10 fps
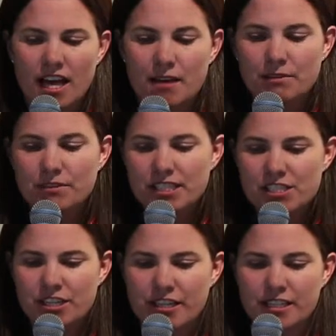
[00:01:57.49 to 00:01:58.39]
um, it really
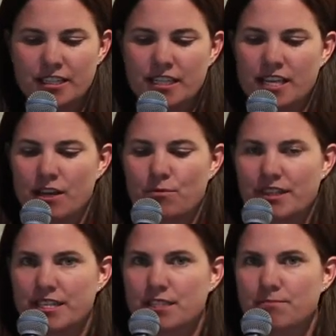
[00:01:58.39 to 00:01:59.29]
started
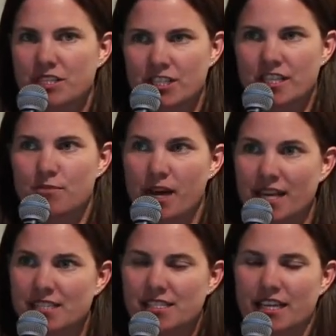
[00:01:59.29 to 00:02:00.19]
with this mission and
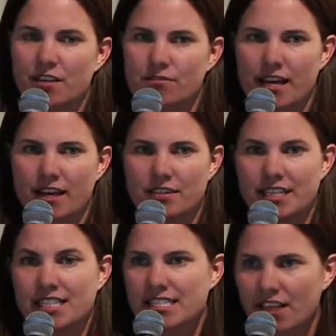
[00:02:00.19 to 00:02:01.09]
mindset around
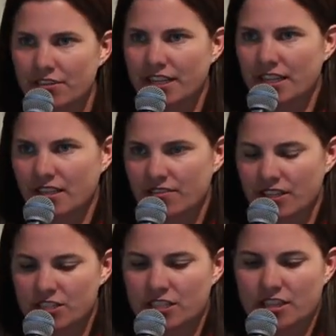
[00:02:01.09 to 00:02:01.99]
accelerating
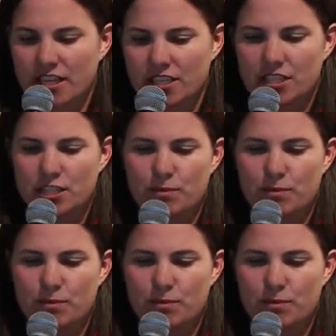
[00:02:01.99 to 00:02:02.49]
innovation in the aging